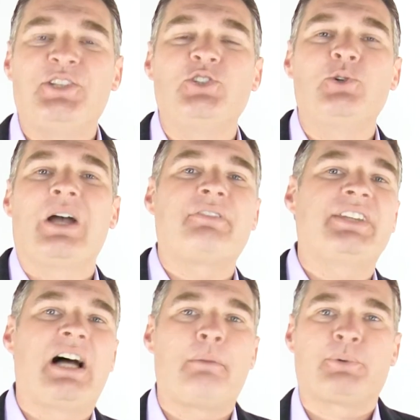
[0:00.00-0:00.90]
and you
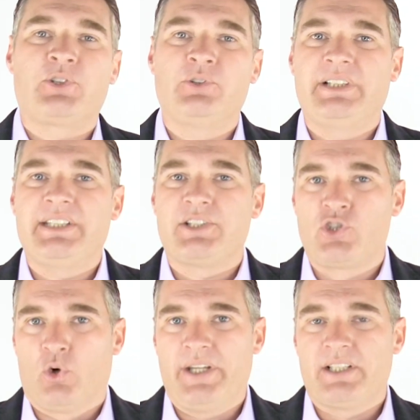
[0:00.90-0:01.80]
have the opportunity to
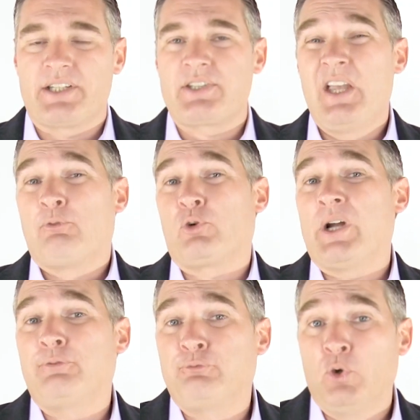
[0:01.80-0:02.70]
join us
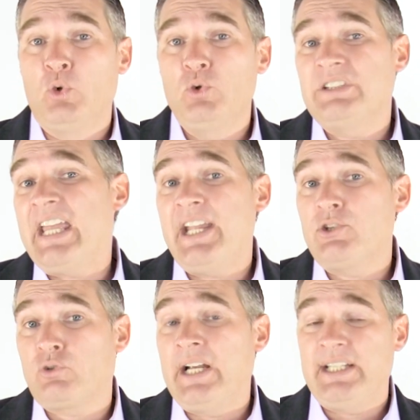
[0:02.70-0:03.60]
for a full
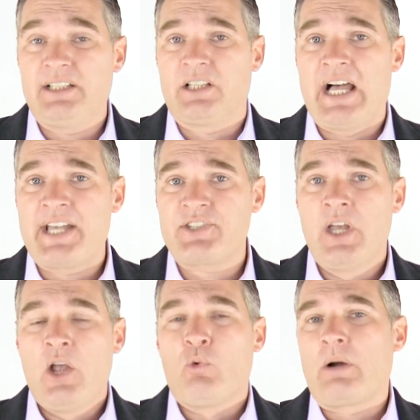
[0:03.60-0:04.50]
day training class